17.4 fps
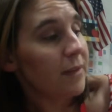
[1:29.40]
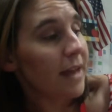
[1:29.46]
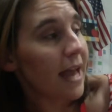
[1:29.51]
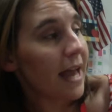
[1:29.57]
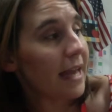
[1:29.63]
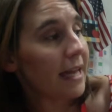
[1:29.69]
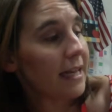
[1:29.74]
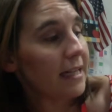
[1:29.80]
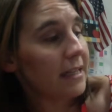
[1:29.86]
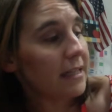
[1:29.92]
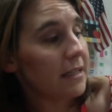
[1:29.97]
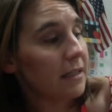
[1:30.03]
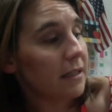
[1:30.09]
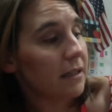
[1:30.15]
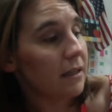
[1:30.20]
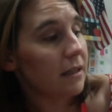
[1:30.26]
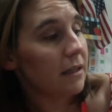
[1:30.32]

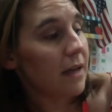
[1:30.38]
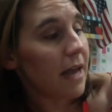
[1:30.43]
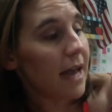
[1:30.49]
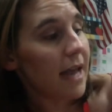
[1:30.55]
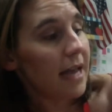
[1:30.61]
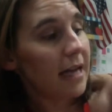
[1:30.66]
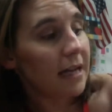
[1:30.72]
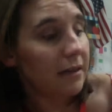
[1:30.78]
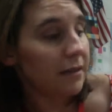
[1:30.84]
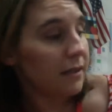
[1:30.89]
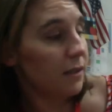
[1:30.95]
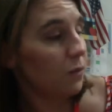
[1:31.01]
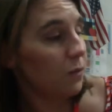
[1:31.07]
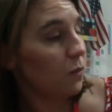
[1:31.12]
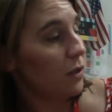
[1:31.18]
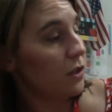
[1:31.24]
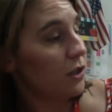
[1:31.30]
8/8,
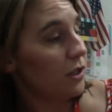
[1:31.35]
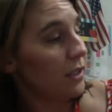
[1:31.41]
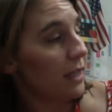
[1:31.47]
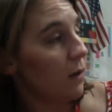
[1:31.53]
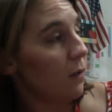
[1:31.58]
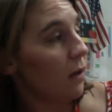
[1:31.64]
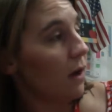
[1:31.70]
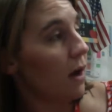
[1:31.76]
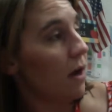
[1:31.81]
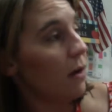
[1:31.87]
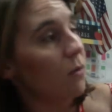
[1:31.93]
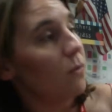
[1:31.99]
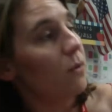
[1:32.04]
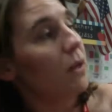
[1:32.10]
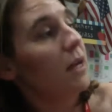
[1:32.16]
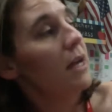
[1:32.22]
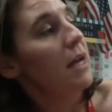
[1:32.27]
which is our whole.
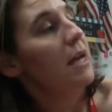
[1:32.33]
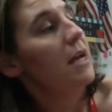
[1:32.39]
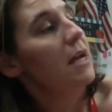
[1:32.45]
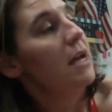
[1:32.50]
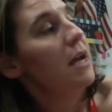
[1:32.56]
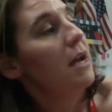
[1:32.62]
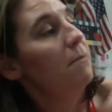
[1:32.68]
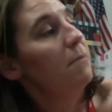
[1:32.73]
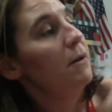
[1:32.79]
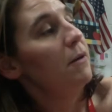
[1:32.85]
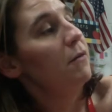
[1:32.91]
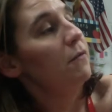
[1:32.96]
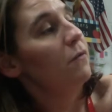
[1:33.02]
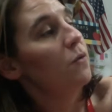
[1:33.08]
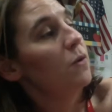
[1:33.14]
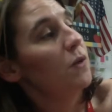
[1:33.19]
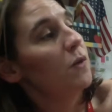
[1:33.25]
Up here, of
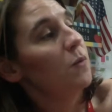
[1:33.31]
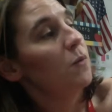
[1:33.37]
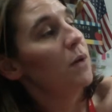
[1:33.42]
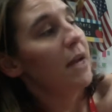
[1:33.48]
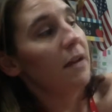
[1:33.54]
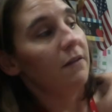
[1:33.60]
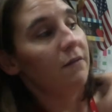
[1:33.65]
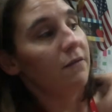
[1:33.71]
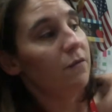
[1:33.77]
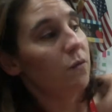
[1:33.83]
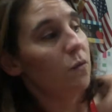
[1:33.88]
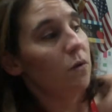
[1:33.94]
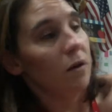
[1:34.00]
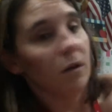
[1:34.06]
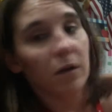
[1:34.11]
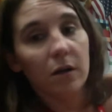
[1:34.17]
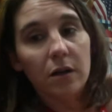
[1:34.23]
course, we had
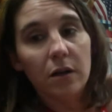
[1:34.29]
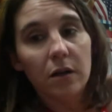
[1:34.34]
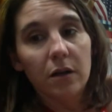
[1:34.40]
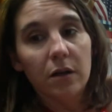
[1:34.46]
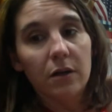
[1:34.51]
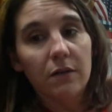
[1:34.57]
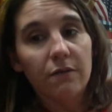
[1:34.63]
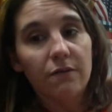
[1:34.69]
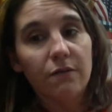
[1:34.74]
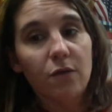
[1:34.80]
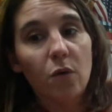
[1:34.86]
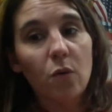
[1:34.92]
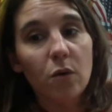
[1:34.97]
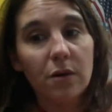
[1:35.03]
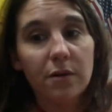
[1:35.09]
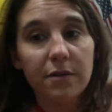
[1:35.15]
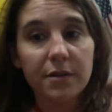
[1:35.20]

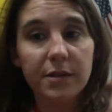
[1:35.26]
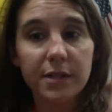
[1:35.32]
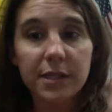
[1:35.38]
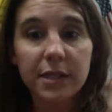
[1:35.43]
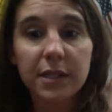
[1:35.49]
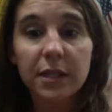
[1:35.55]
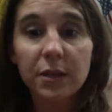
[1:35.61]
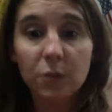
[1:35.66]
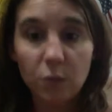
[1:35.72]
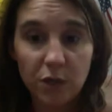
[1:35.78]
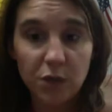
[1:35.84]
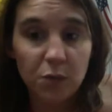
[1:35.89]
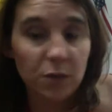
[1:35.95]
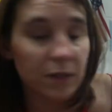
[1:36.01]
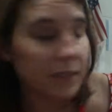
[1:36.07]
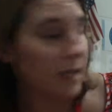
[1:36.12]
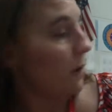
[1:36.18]
4/4, which
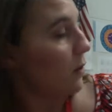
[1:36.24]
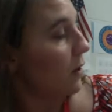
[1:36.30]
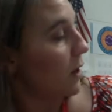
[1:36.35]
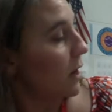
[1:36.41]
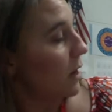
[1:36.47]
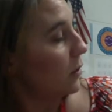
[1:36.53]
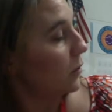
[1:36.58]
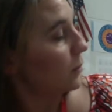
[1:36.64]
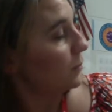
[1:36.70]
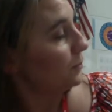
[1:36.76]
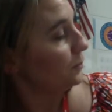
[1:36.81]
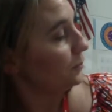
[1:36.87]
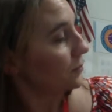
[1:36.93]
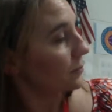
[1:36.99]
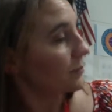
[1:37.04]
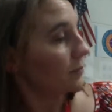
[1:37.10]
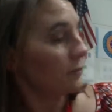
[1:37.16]
was our whole.
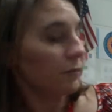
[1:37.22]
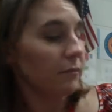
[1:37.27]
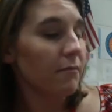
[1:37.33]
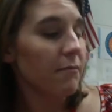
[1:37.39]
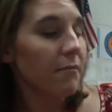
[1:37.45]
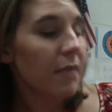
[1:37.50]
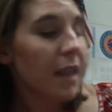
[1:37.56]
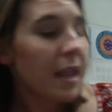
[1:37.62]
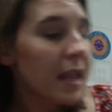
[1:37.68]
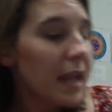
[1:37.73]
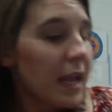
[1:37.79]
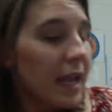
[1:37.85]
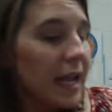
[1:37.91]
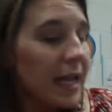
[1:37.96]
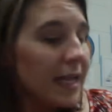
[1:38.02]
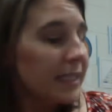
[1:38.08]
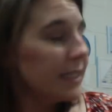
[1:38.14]

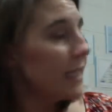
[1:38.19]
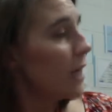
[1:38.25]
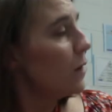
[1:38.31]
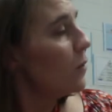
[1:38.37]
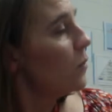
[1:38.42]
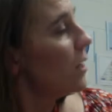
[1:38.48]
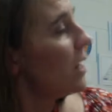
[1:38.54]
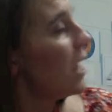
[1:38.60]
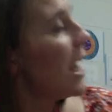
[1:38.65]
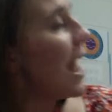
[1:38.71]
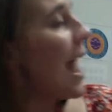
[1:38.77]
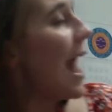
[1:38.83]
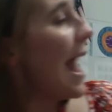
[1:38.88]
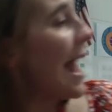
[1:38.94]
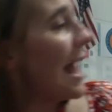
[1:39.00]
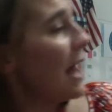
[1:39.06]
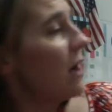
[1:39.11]
So
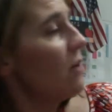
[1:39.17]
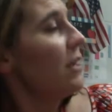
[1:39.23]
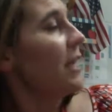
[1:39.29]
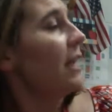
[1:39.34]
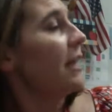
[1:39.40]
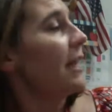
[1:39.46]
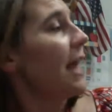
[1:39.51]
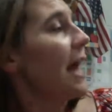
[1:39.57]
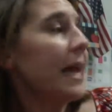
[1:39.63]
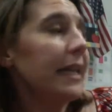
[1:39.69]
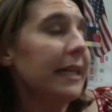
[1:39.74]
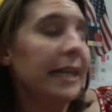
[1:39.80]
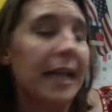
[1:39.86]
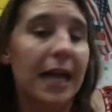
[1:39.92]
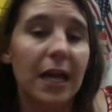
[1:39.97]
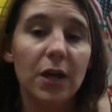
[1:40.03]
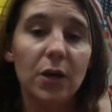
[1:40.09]
how can I
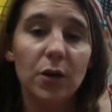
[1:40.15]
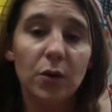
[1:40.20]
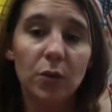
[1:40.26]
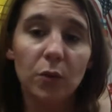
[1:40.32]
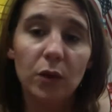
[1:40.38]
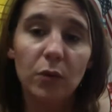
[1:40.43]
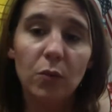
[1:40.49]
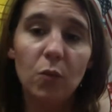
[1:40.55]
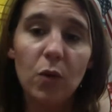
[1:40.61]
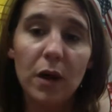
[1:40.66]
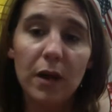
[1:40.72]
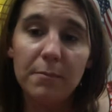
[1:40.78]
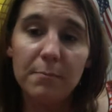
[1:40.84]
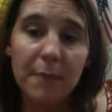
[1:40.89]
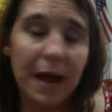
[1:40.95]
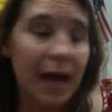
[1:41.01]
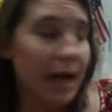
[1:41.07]
know what
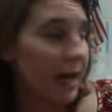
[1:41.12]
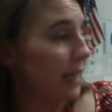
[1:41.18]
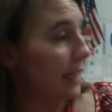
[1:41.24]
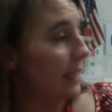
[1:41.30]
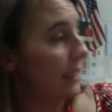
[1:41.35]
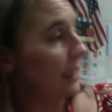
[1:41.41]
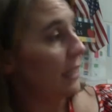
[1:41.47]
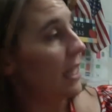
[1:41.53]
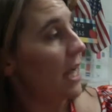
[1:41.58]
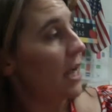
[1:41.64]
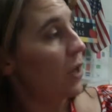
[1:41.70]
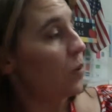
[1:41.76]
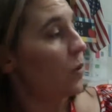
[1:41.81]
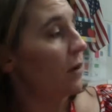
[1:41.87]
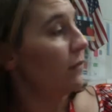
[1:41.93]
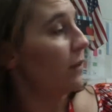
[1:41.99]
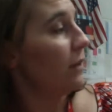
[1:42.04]
my
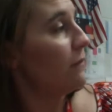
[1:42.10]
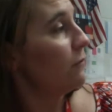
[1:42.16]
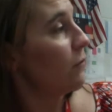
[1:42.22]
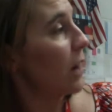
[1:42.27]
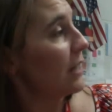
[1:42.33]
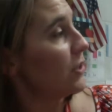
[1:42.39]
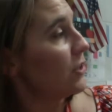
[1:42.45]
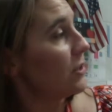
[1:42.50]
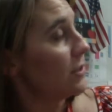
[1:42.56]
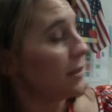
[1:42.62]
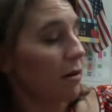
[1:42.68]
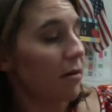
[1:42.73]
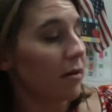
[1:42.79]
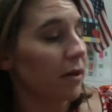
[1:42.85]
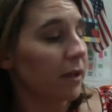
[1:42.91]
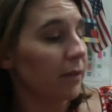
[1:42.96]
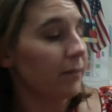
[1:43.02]
equivalent fractions
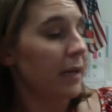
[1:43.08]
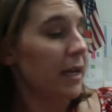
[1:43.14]
are?